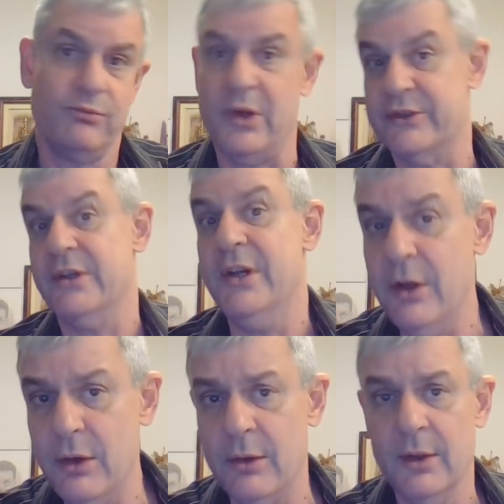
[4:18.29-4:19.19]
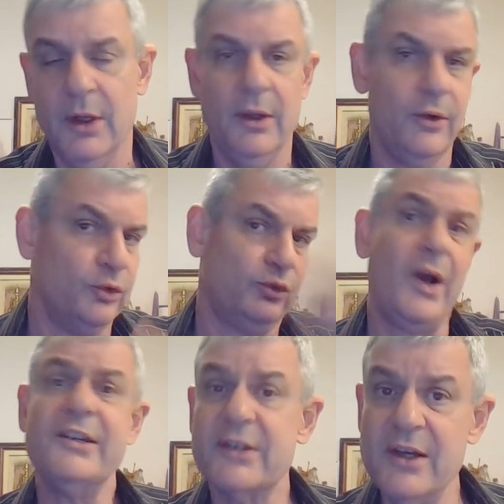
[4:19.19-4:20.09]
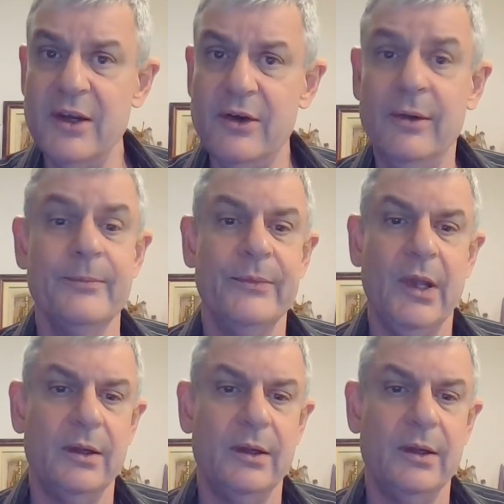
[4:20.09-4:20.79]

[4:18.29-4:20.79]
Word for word: once a year or twice a year,